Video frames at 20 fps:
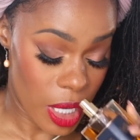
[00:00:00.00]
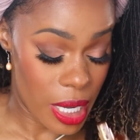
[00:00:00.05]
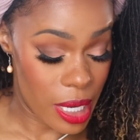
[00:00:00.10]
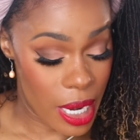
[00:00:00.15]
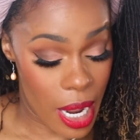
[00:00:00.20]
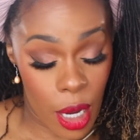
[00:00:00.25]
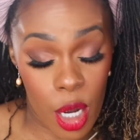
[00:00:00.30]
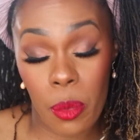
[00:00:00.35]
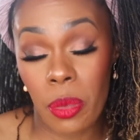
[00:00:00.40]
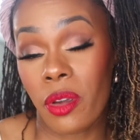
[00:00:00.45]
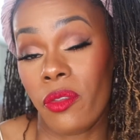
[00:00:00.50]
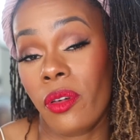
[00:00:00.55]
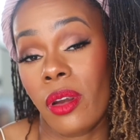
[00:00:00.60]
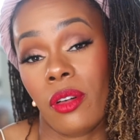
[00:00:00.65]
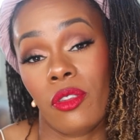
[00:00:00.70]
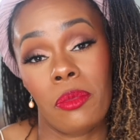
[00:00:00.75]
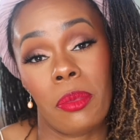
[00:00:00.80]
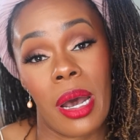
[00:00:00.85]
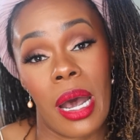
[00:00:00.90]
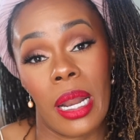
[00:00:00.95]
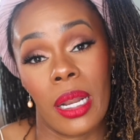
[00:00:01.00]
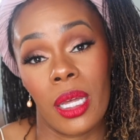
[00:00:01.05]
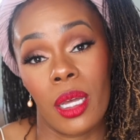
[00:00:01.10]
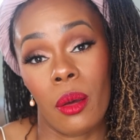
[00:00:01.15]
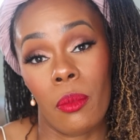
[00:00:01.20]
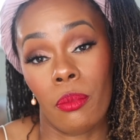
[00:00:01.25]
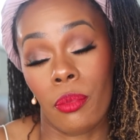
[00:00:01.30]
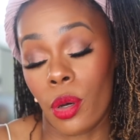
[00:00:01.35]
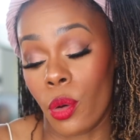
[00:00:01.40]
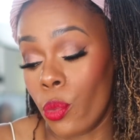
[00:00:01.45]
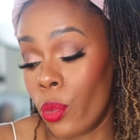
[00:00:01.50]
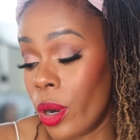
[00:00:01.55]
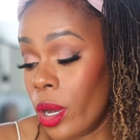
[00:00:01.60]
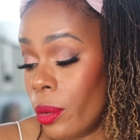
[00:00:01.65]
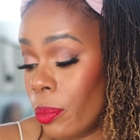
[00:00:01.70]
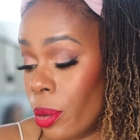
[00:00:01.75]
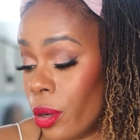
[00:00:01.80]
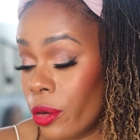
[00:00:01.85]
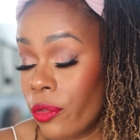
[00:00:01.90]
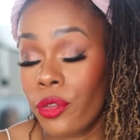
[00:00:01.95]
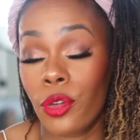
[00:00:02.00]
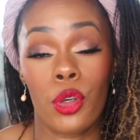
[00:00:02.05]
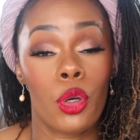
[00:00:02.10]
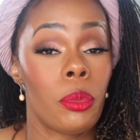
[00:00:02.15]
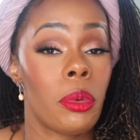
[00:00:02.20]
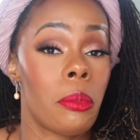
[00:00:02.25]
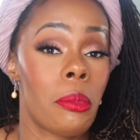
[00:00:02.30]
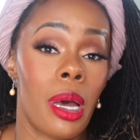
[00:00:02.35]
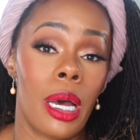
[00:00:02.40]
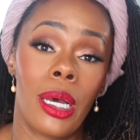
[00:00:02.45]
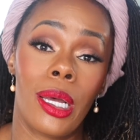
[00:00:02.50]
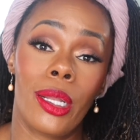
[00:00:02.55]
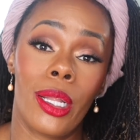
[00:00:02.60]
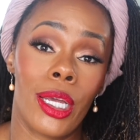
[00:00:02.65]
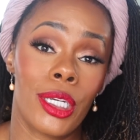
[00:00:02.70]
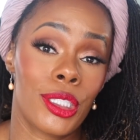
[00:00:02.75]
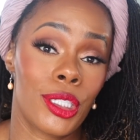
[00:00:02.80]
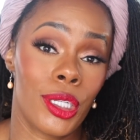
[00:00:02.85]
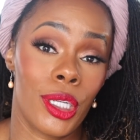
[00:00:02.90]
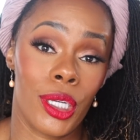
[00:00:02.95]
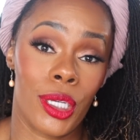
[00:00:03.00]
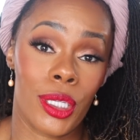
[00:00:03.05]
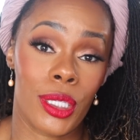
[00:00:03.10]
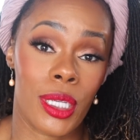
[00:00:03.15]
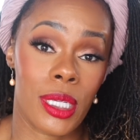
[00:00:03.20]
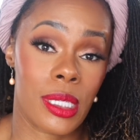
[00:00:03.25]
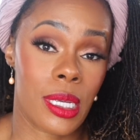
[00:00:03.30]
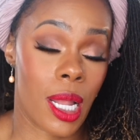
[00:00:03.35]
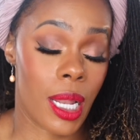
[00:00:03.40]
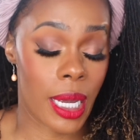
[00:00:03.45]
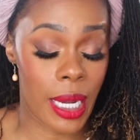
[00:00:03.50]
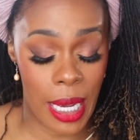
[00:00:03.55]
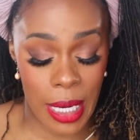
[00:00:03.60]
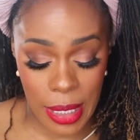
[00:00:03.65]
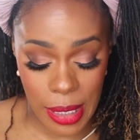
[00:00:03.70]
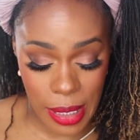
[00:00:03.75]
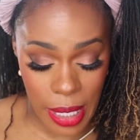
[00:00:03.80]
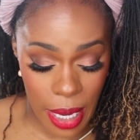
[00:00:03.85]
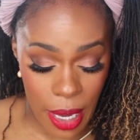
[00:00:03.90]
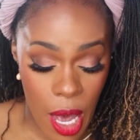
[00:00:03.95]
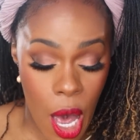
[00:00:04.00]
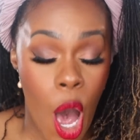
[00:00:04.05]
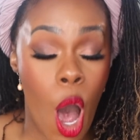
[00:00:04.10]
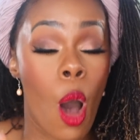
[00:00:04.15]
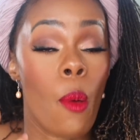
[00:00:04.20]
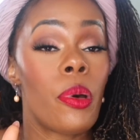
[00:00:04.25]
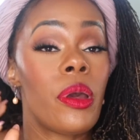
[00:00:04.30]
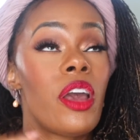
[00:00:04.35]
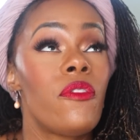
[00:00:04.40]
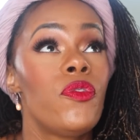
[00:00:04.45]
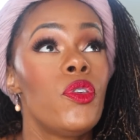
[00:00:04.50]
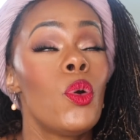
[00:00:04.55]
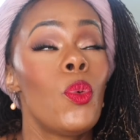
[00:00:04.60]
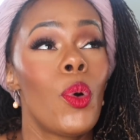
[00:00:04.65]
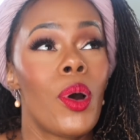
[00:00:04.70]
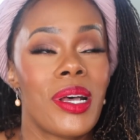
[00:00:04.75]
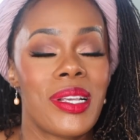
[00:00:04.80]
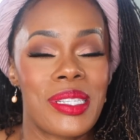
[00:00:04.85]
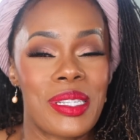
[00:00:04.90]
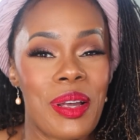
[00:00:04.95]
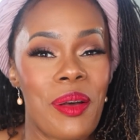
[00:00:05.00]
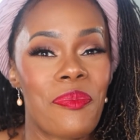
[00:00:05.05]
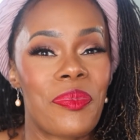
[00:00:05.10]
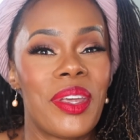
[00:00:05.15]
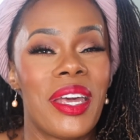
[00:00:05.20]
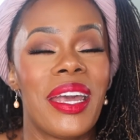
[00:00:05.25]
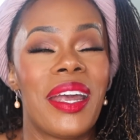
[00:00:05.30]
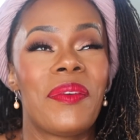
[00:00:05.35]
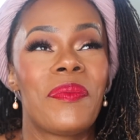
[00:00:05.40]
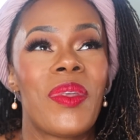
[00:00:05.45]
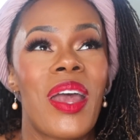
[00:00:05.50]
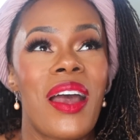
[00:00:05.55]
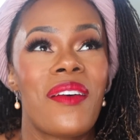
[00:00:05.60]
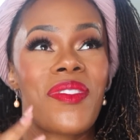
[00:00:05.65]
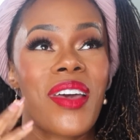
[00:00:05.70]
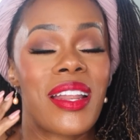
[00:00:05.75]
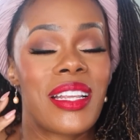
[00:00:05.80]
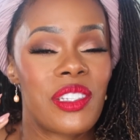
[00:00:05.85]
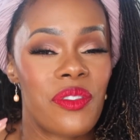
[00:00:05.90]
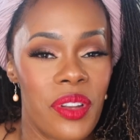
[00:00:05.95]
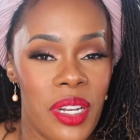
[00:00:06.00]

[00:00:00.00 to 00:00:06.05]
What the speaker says: Not gonna be for everybody, but what perfume in my collection is, that's all I gotta say. But if you want something that is